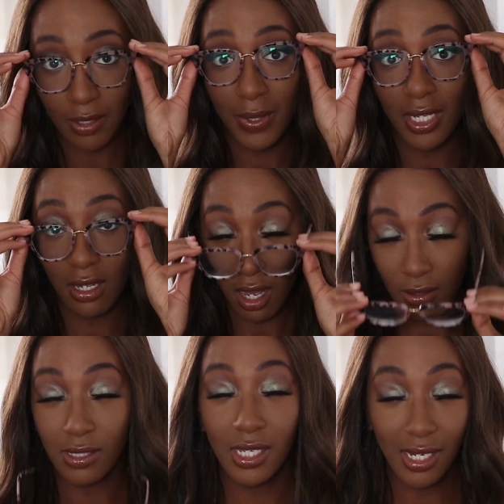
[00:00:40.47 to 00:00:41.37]
what? Y'all
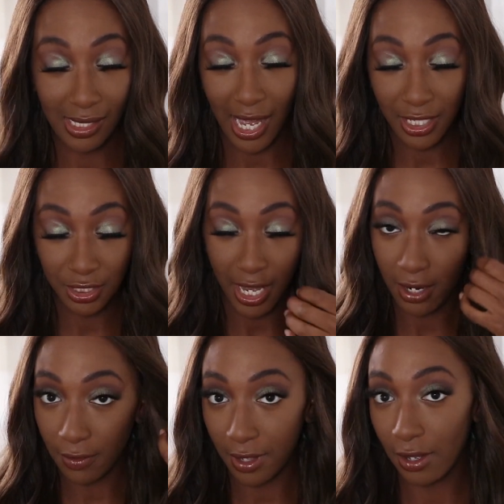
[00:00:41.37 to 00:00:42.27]
gonna see this
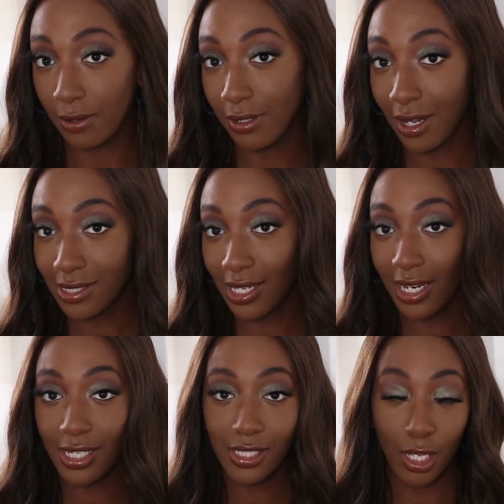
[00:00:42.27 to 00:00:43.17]
eyeshadow though. Y'all see
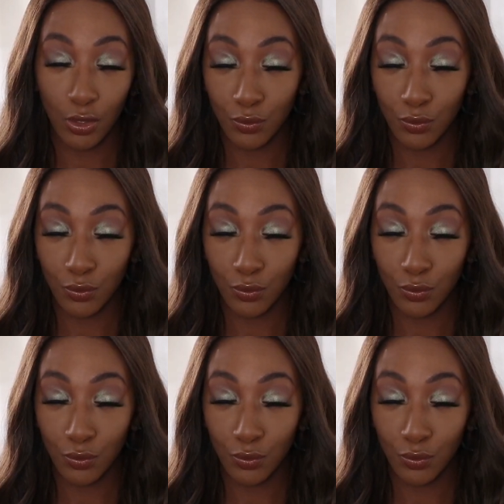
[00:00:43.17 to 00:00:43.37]
this?